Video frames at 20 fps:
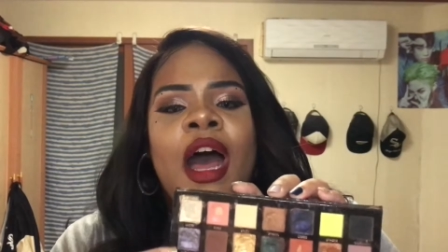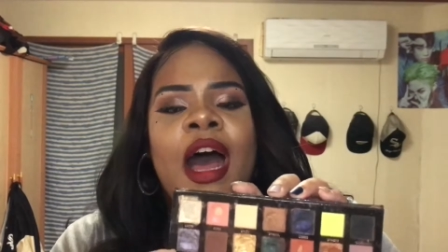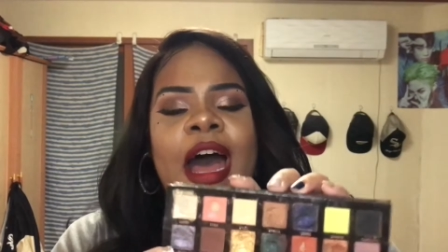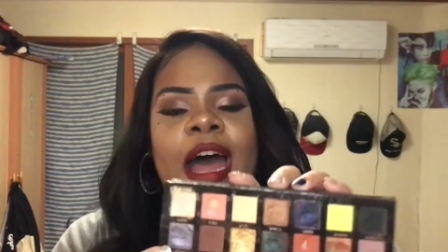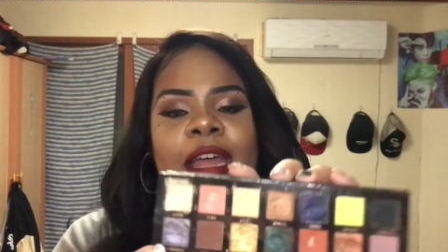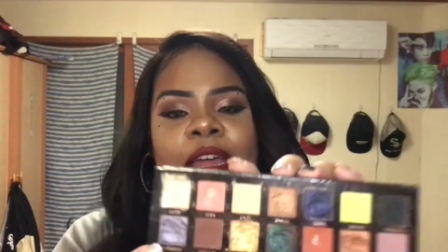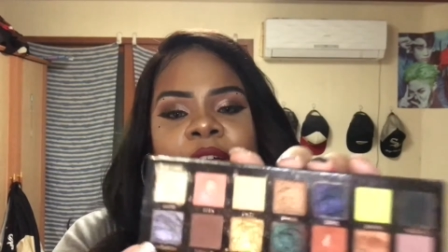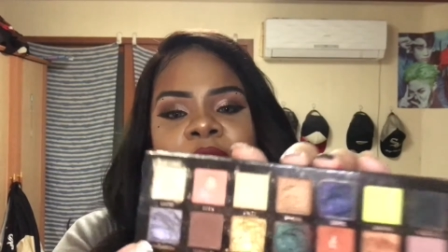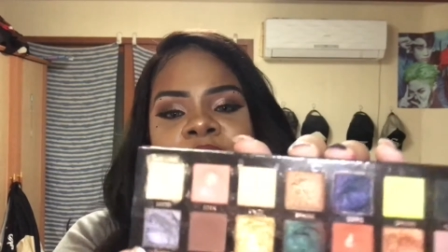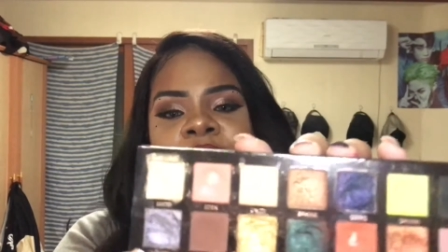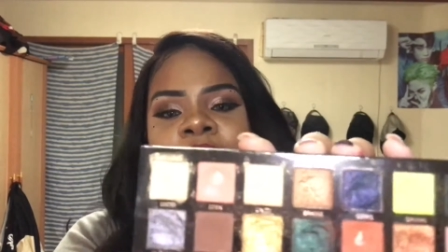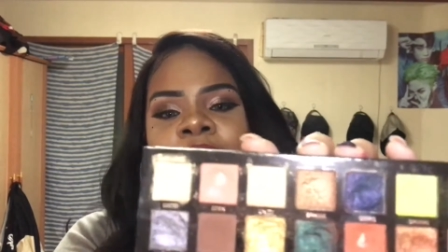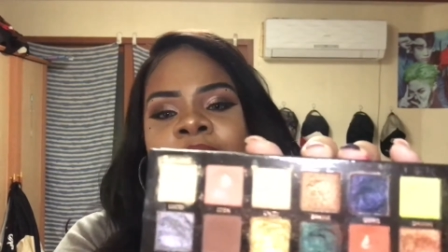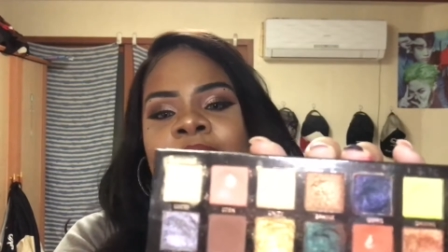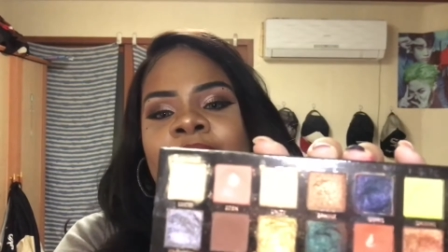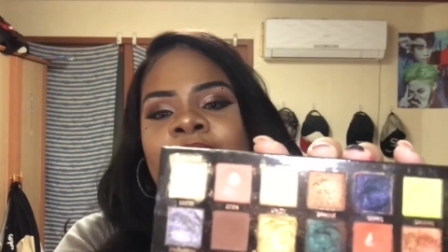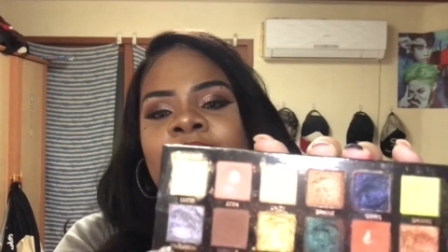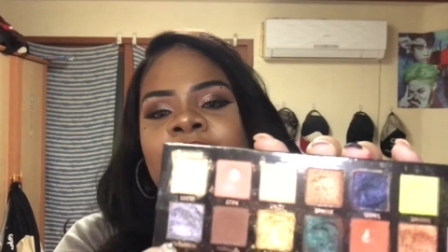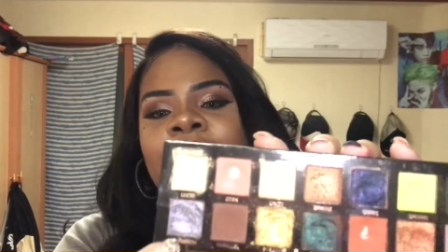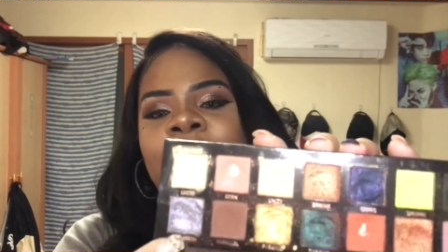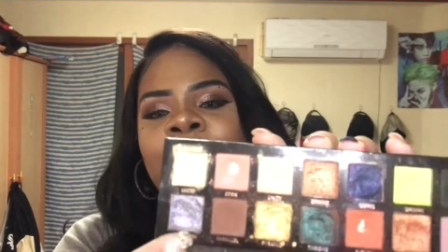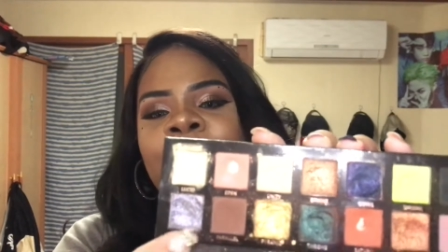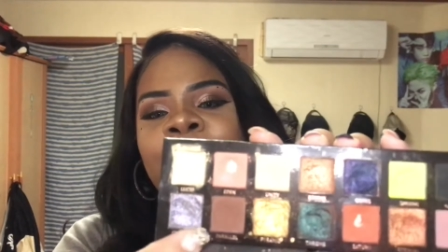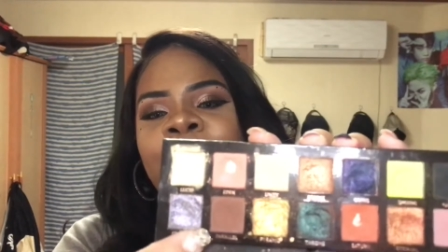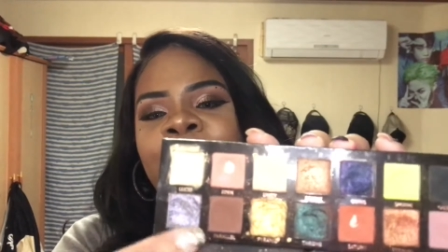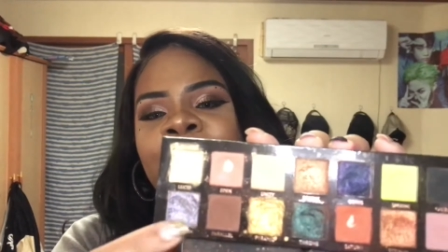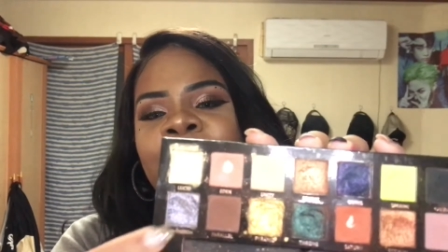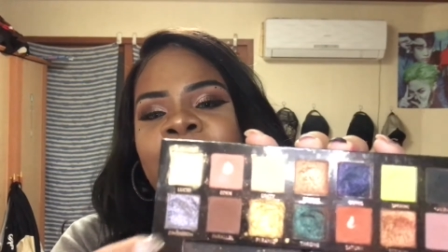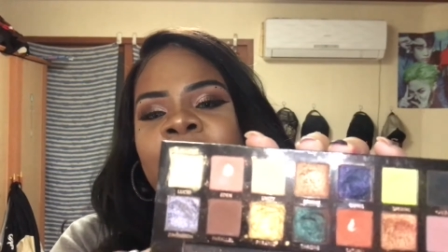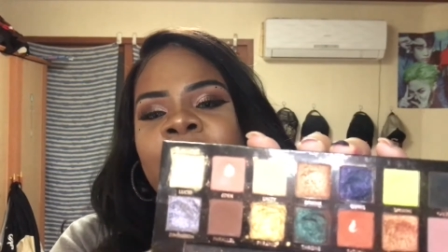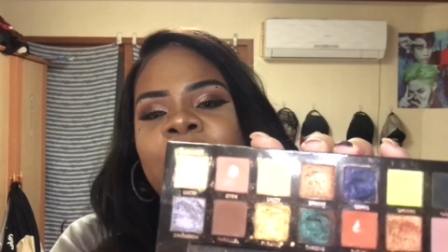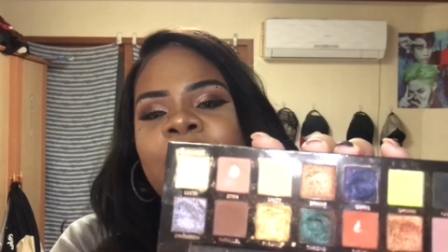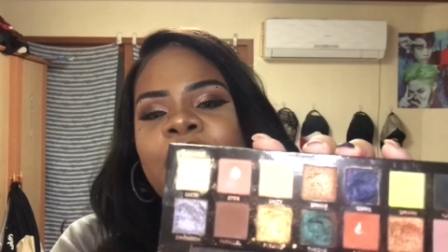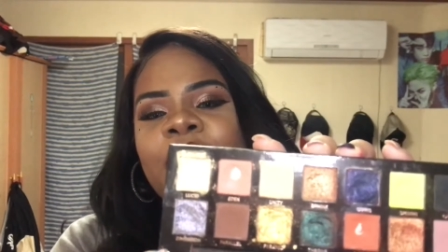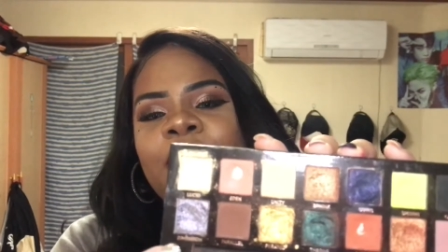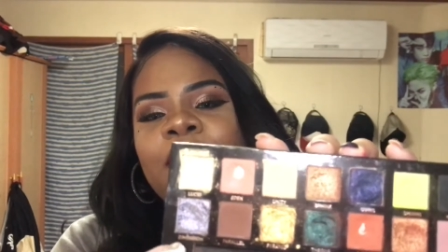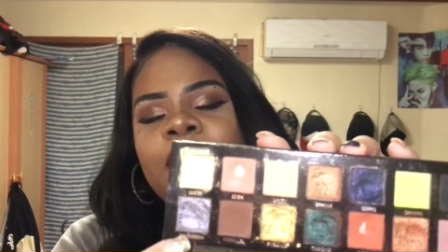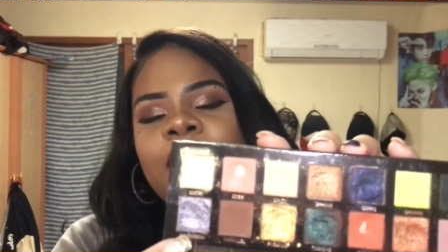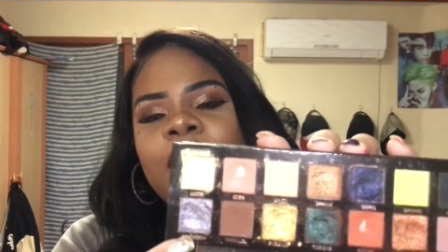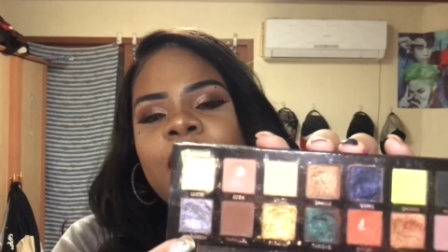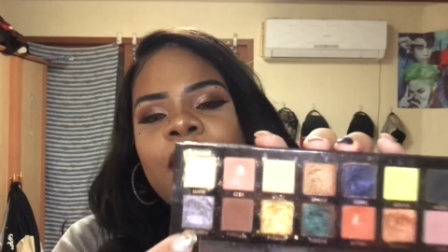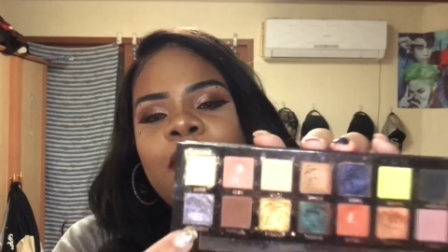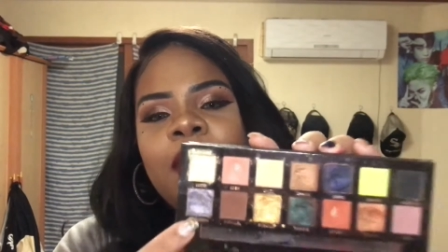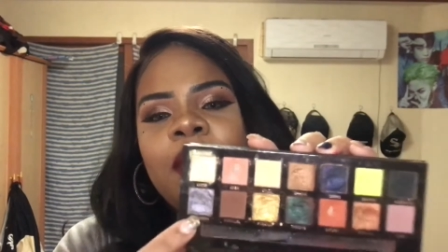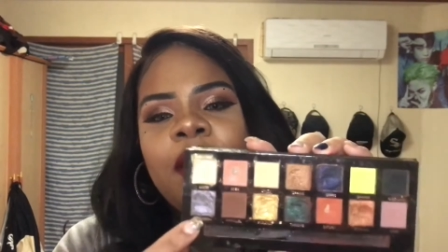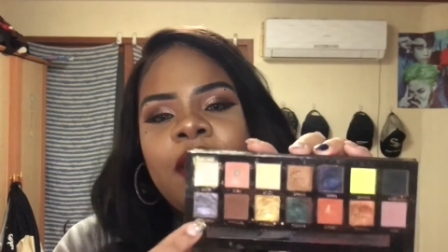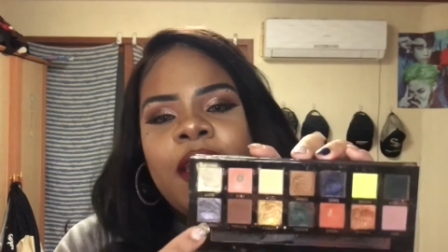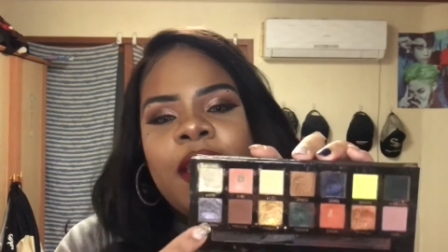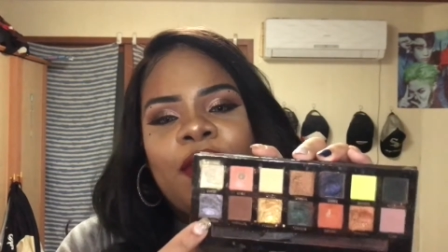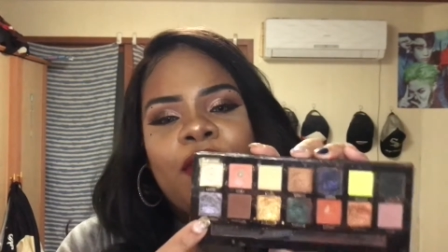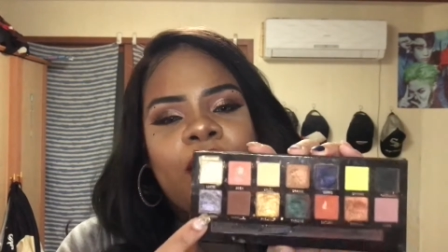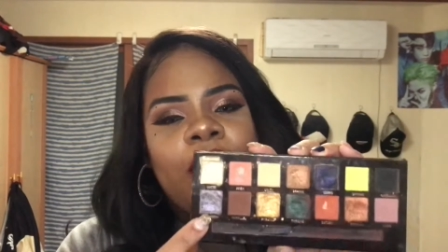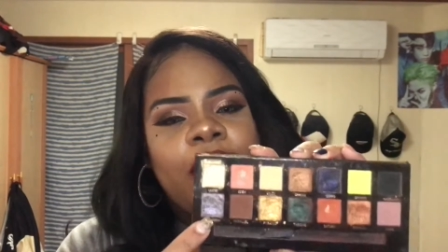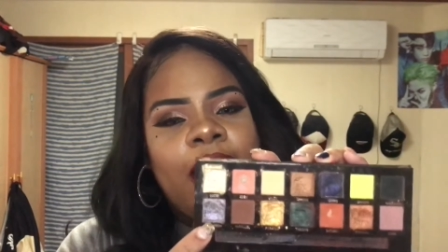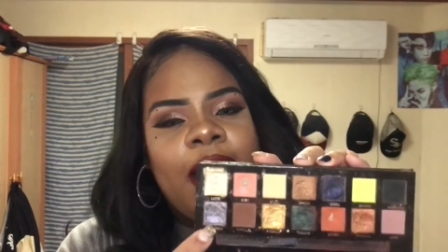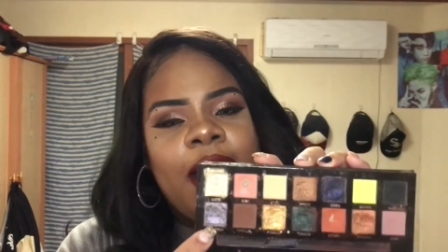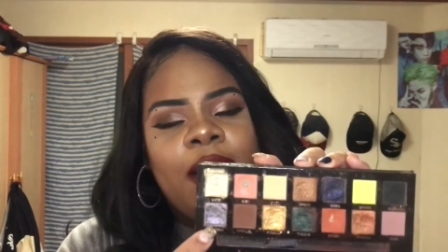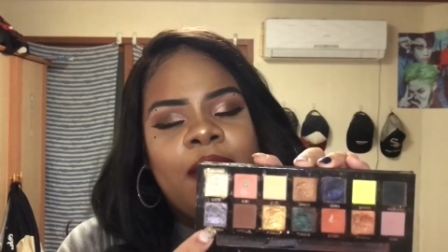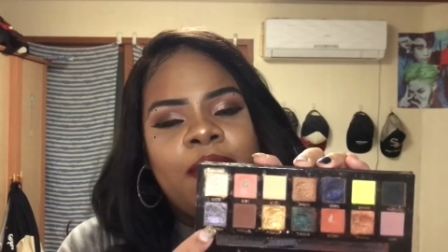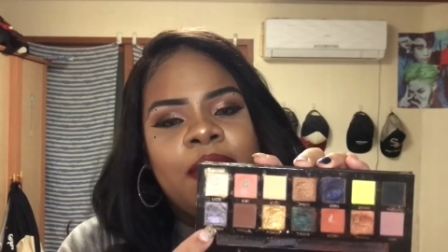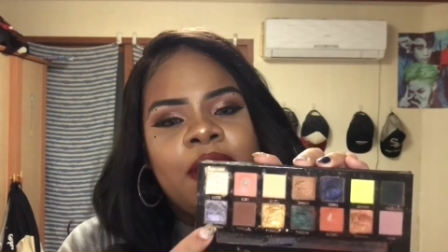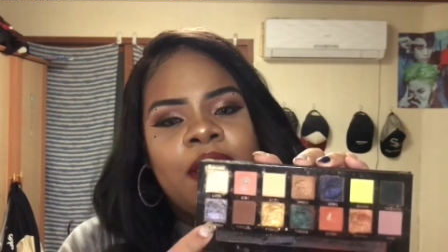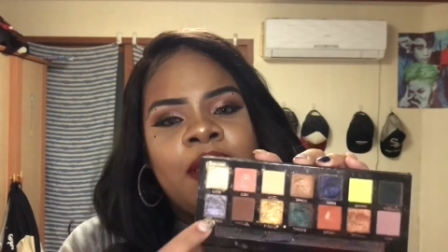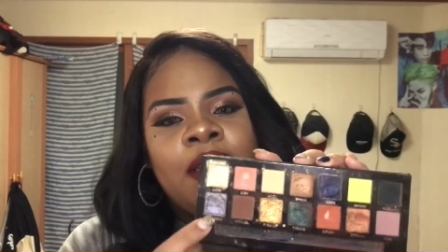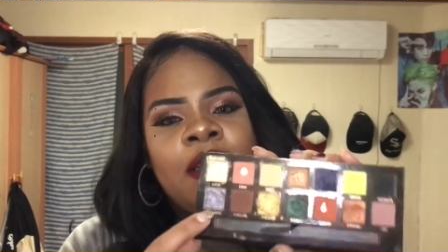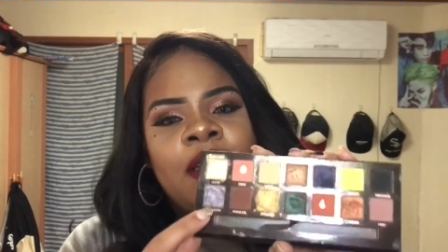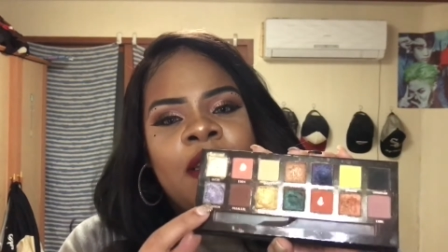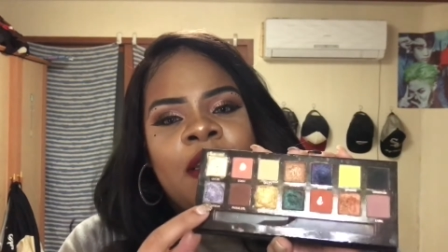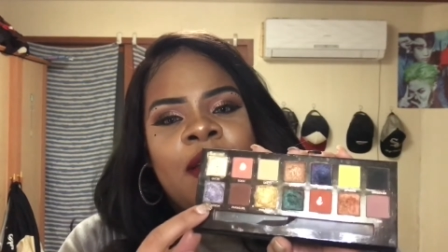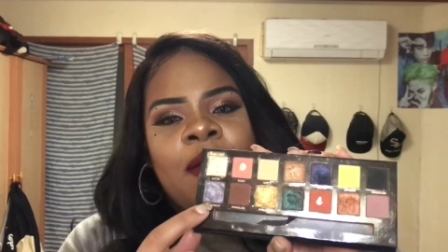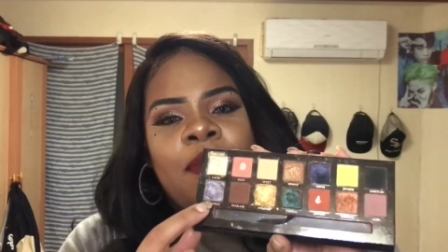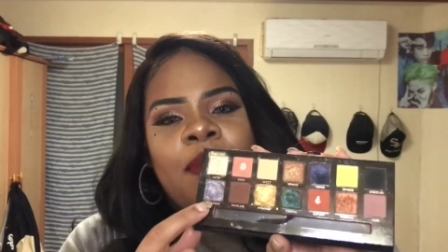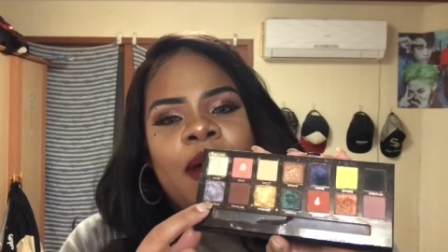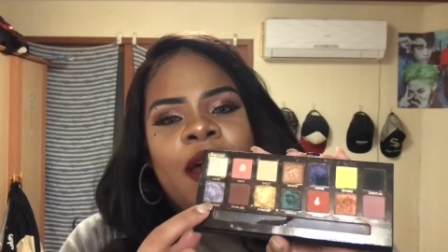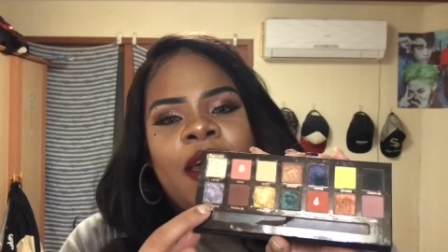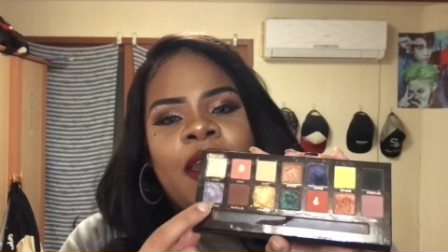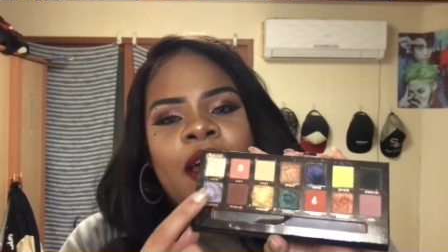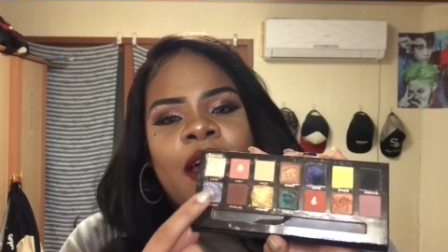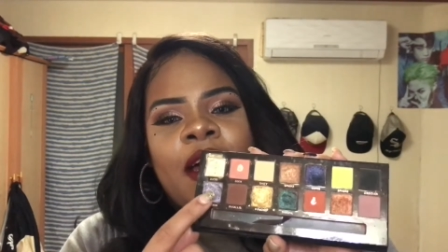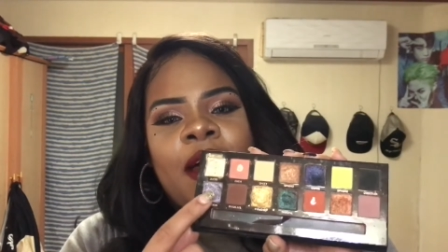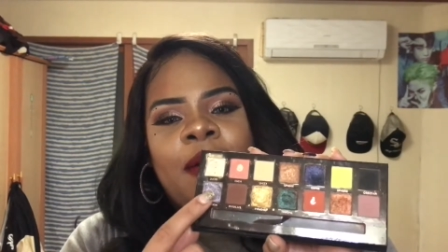I use this one like 3 times, but